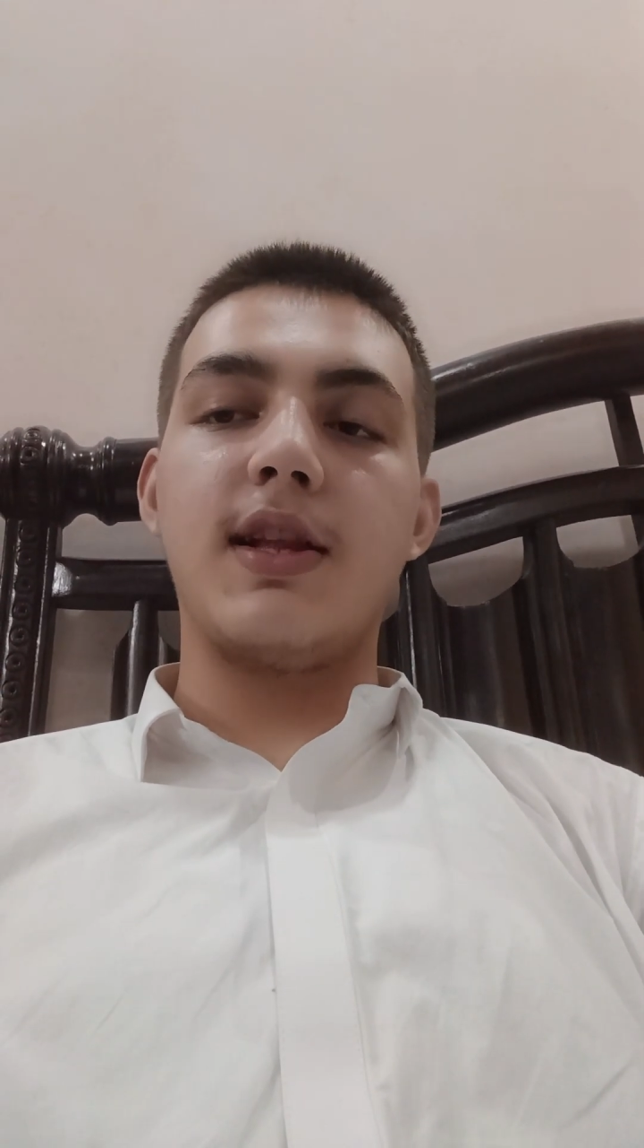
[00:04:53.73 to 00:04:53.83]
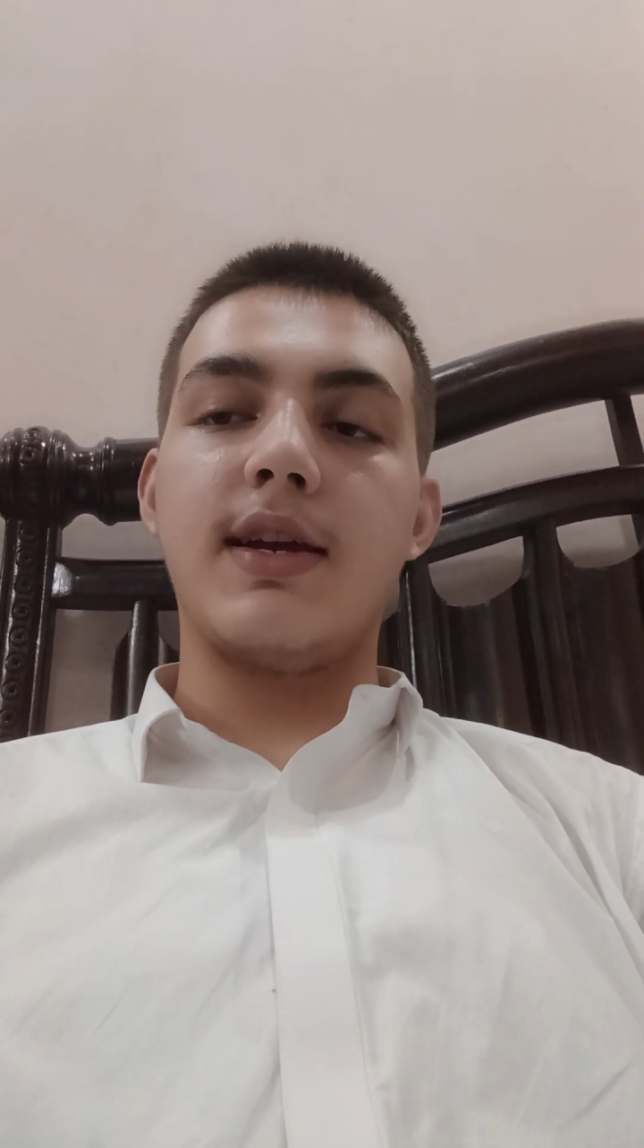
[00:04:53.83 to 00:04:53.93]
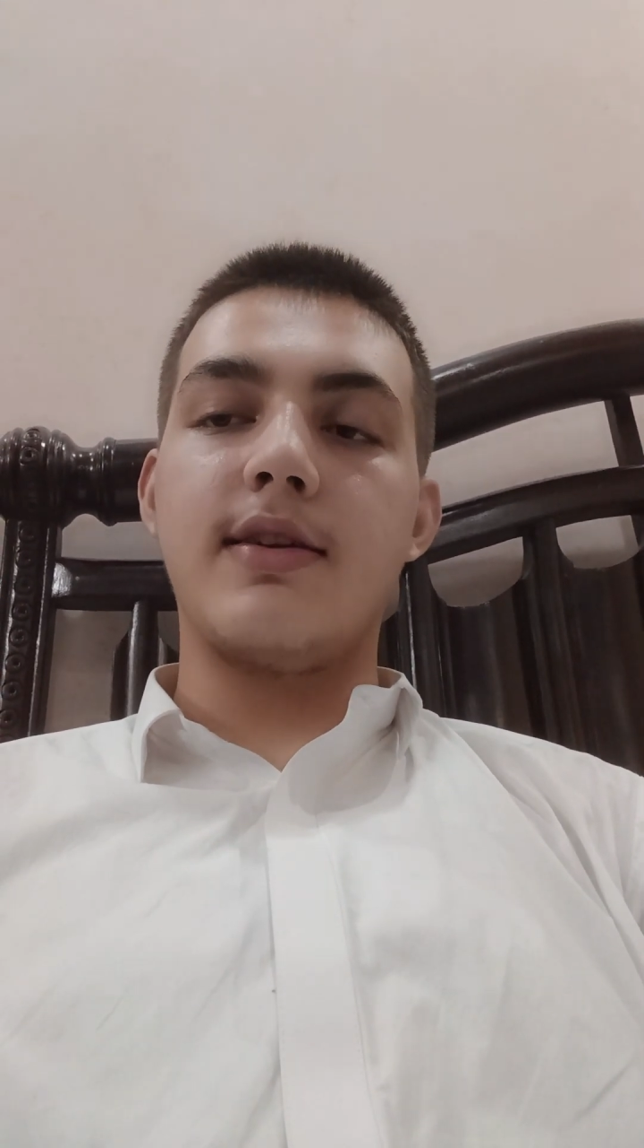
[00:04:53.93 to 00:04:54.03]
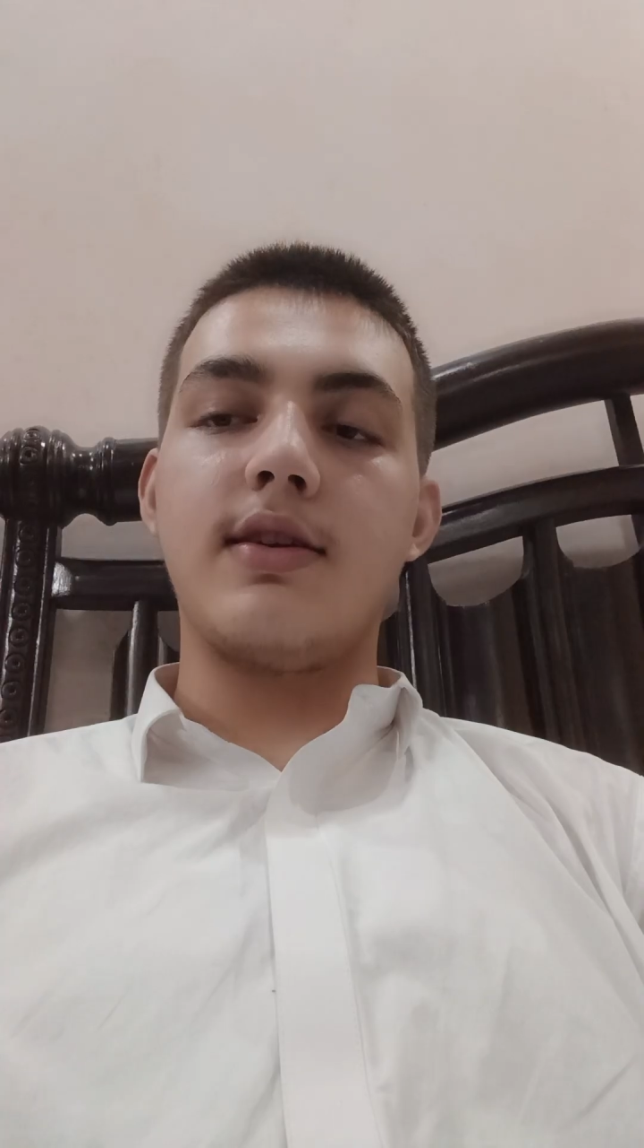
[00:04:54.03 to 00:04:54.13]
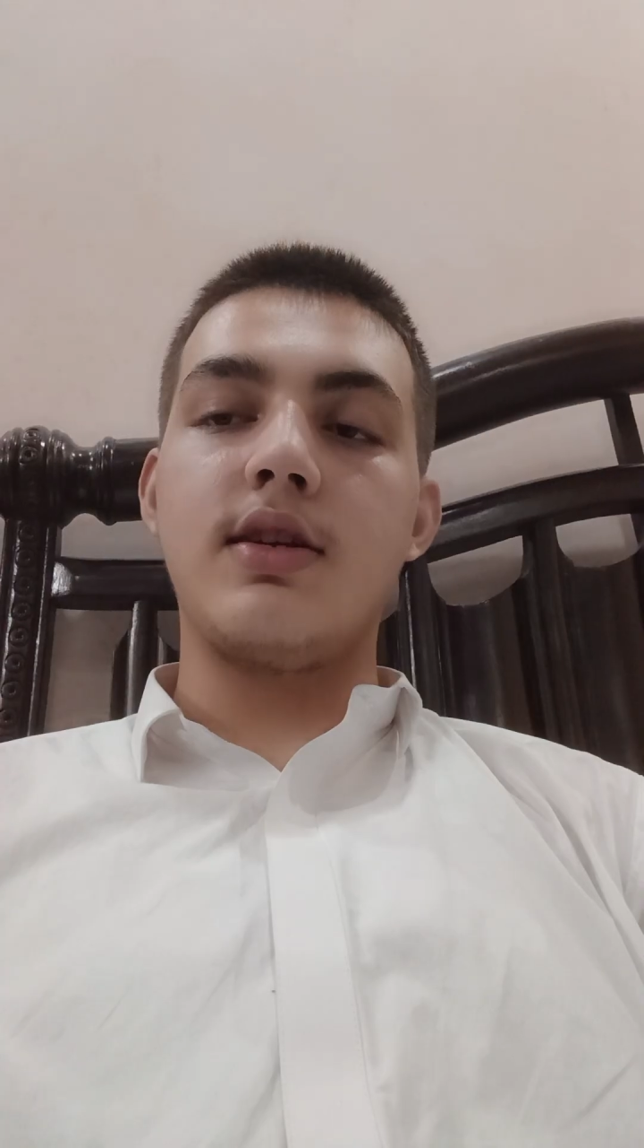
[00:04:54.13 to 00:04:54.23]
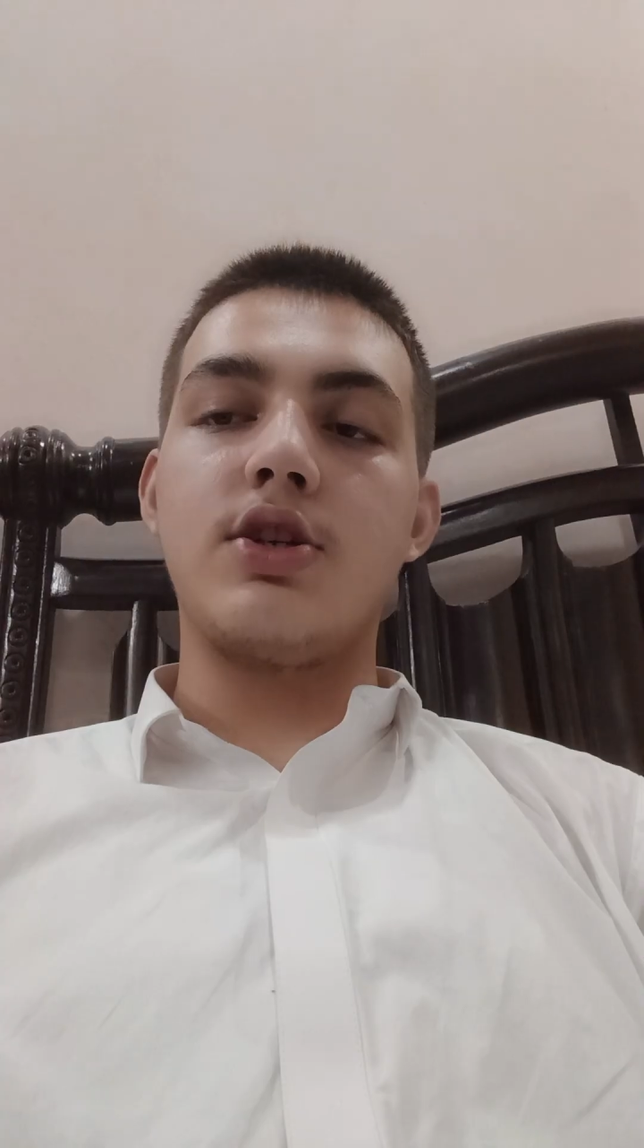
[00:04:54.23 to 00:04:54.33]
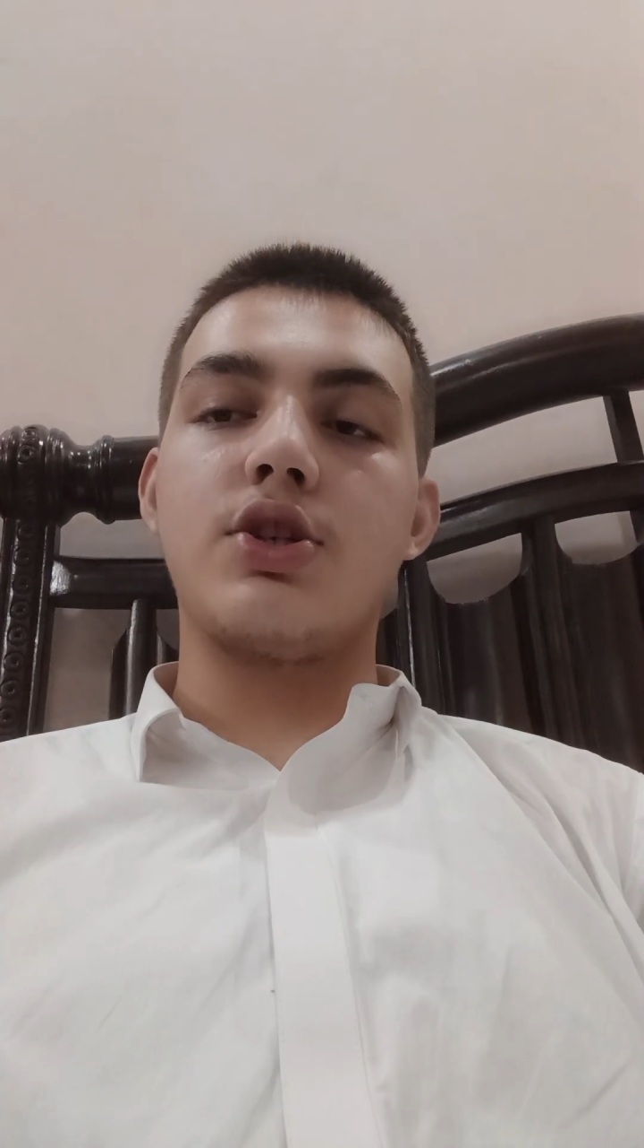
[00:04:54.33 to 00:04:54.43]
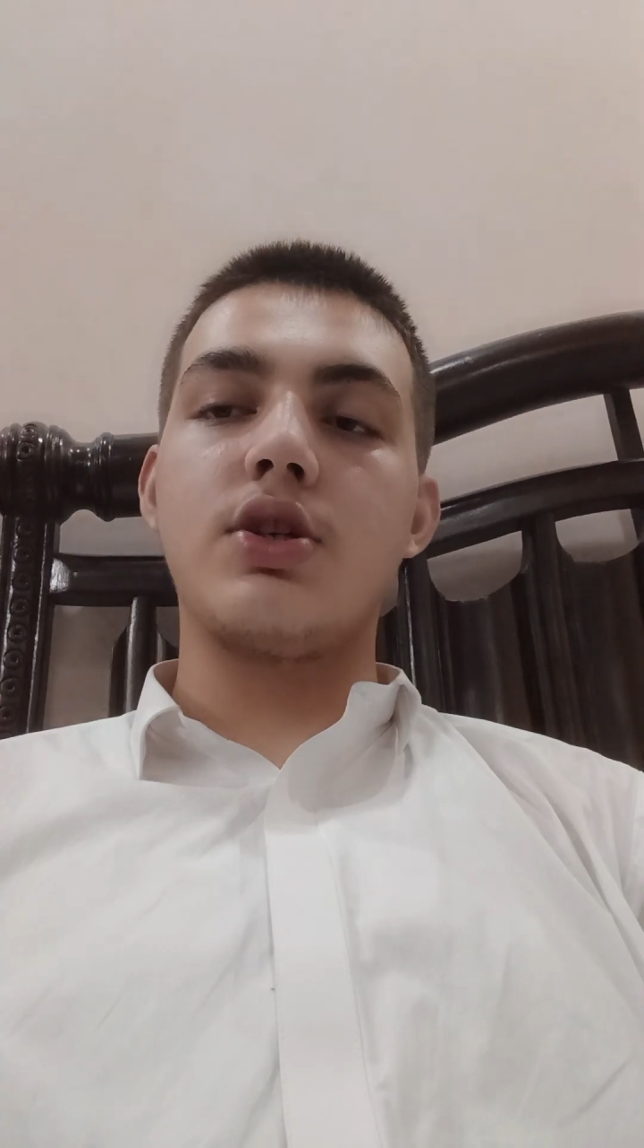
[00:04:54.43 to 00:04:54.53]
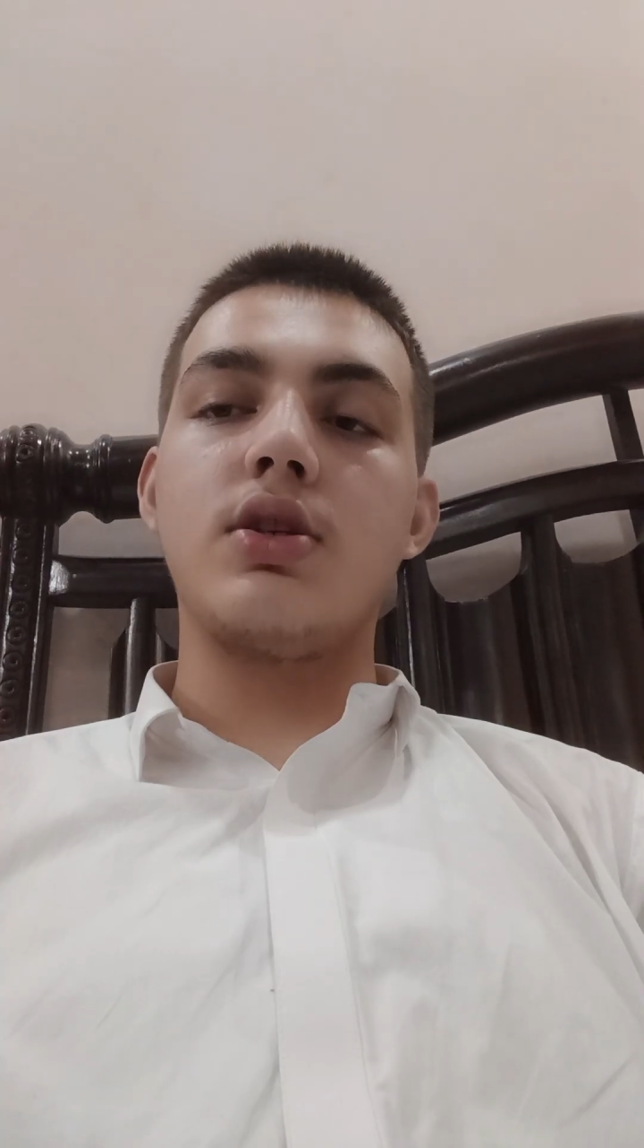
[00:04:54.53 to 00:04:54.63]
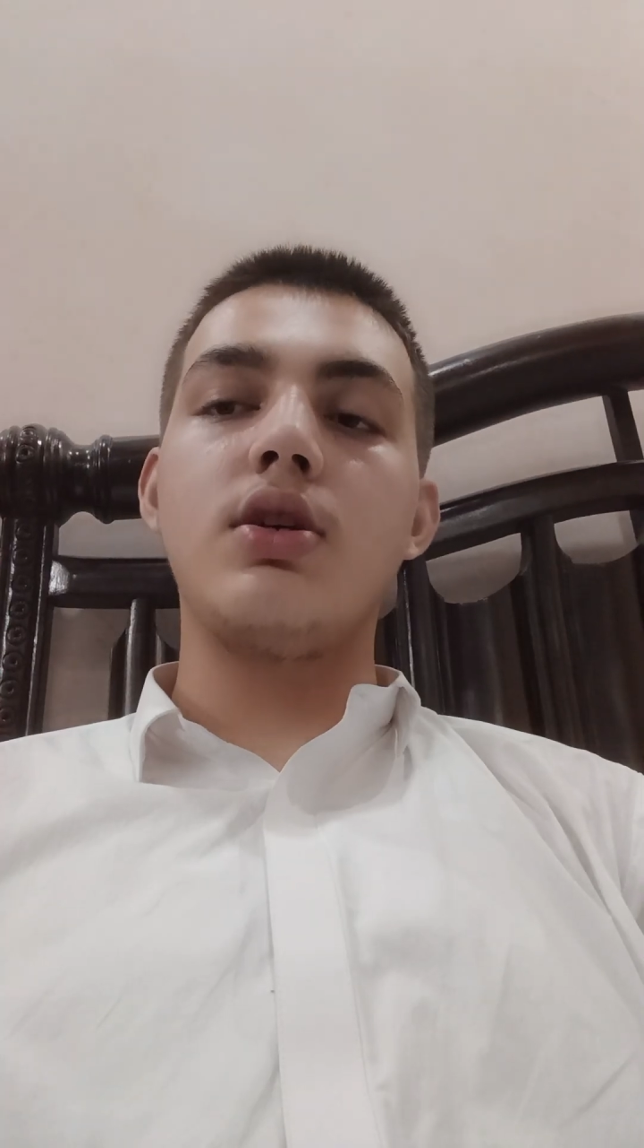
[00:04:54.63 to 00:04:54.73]

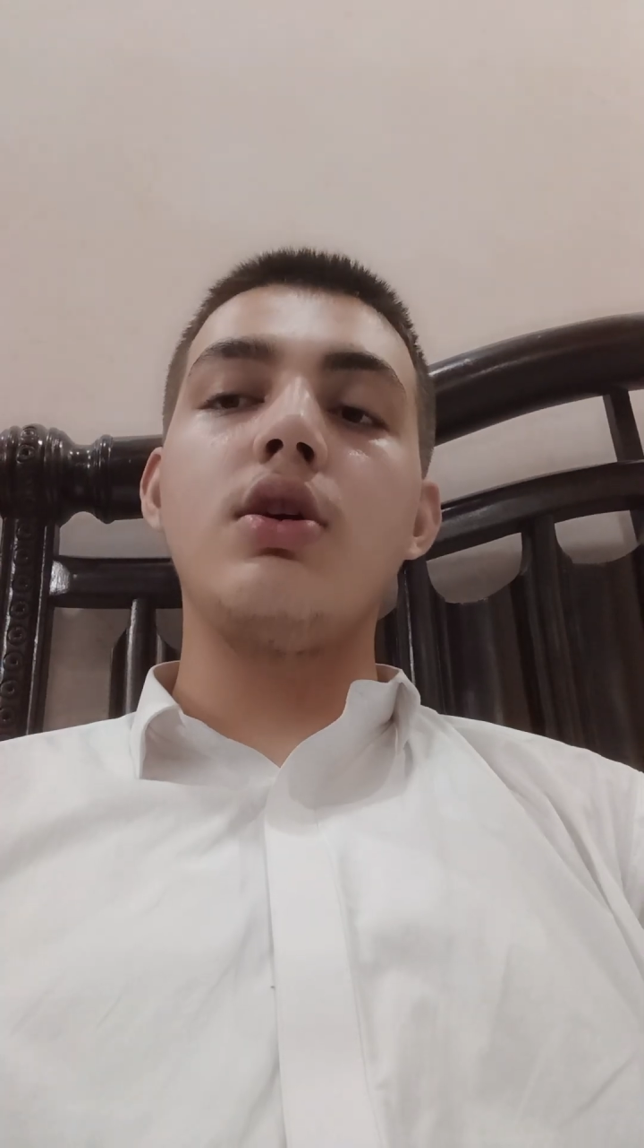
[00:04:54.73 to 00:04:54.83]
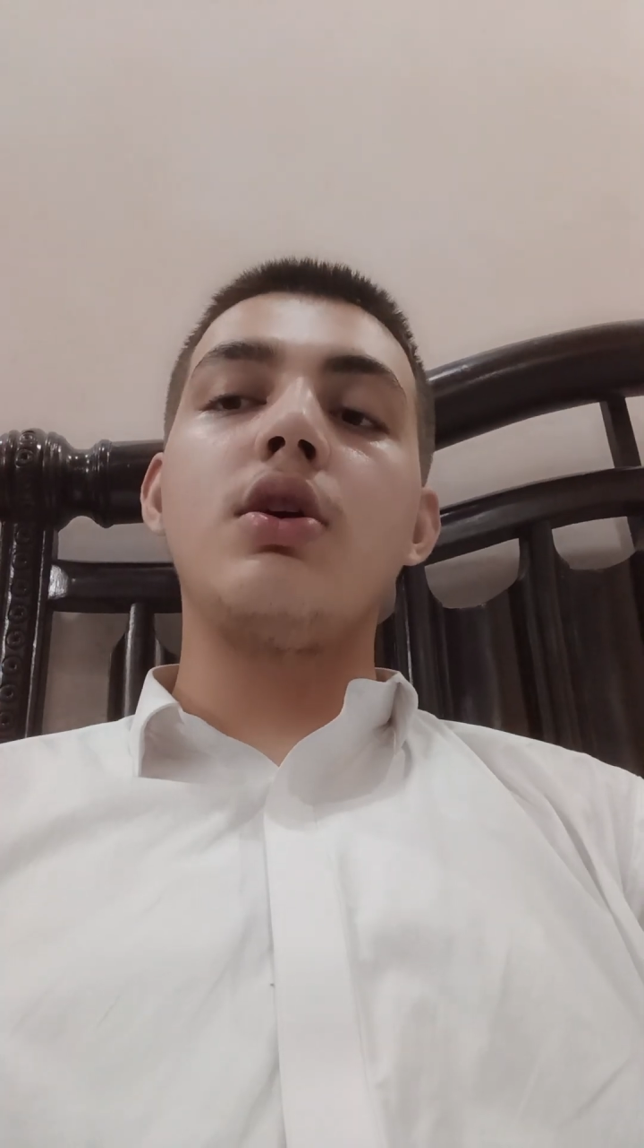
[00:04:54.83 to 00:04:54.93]
addition